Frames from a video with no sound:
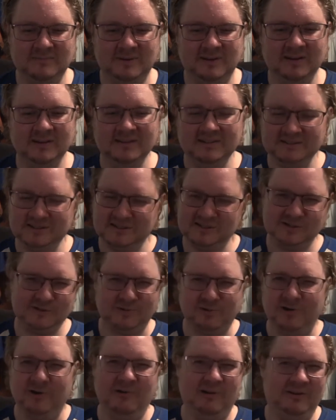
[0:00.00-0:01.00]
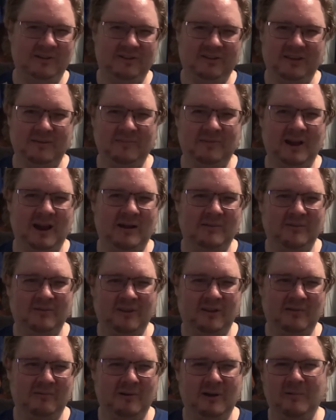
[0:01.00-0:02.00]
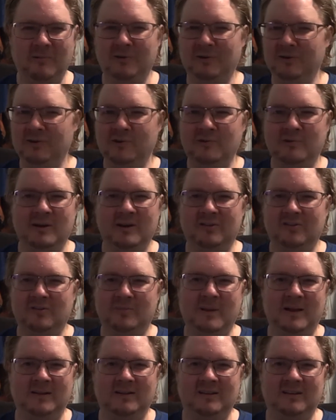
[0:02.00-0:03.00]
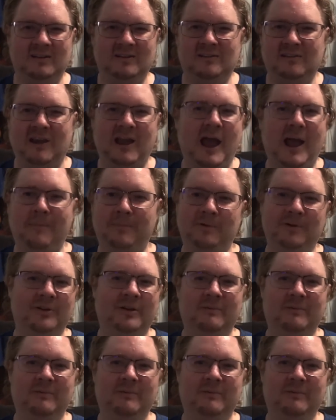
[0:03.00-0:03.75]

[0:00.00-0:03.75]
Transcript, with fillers: But it is true at the same time. It's like, what were you expecting to happen?